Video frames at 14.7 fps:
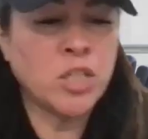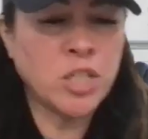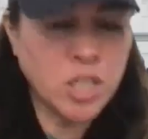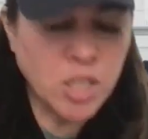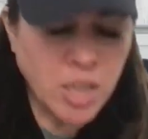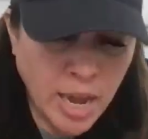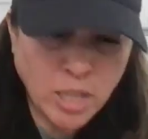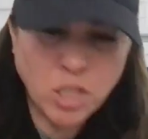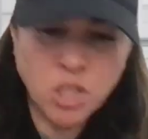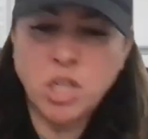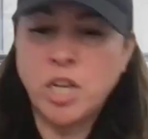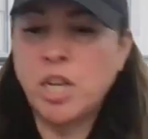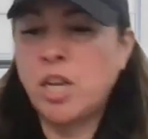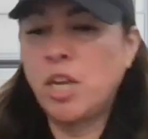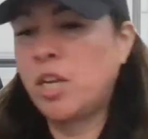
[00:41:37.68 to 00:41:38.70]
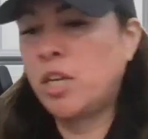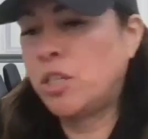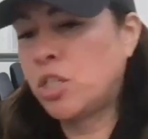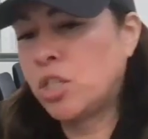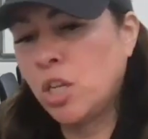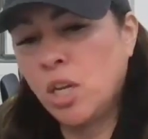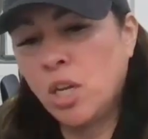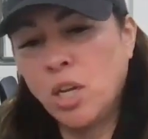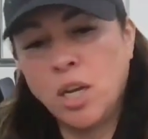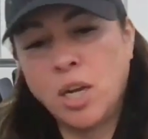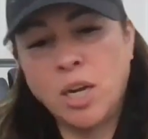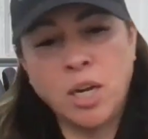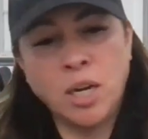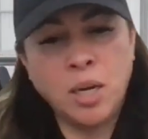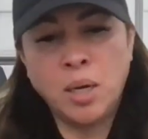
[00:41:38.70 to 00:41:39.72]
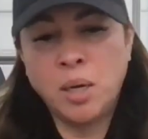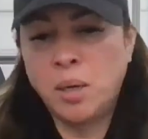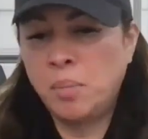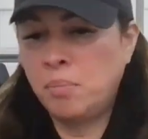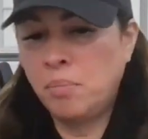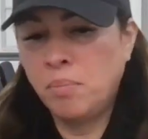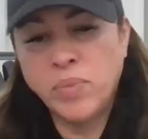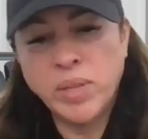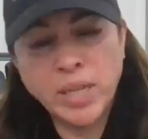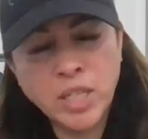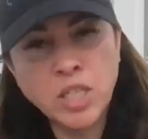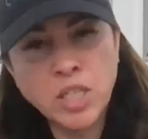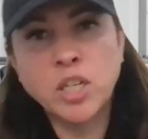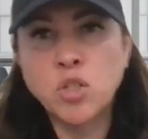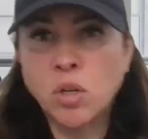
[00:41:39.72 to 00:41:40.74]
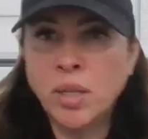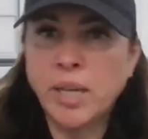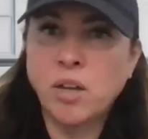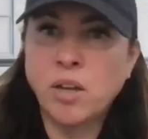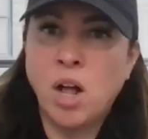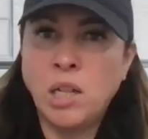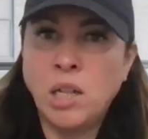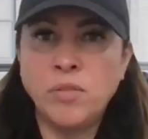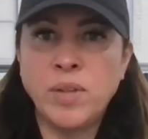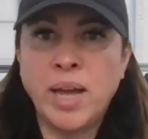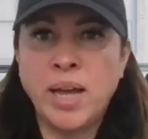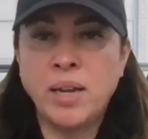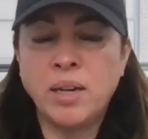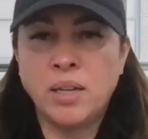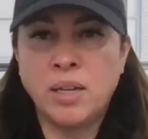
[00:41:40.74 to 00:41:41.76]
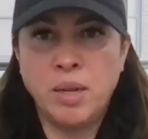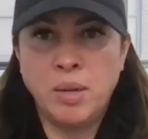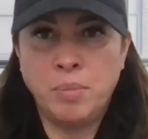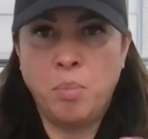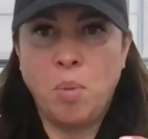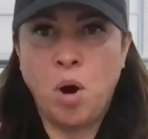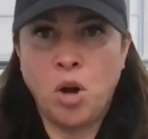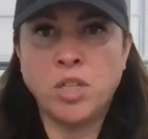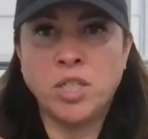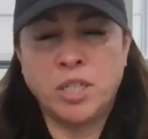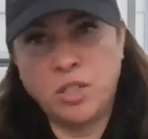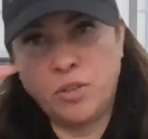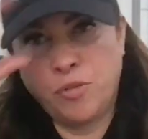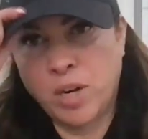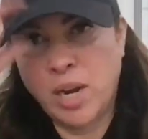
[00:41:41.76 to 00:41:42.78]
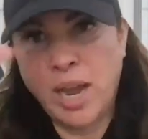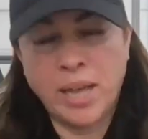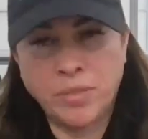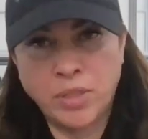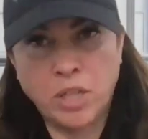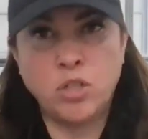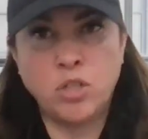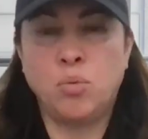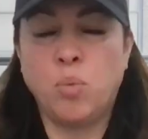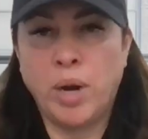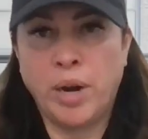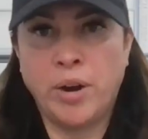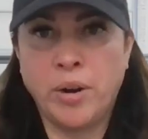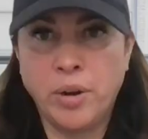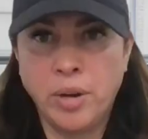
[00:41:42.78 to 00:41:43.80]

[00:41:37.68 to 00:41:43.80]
the snacks change, etc. All of that marks a different hat that you wear.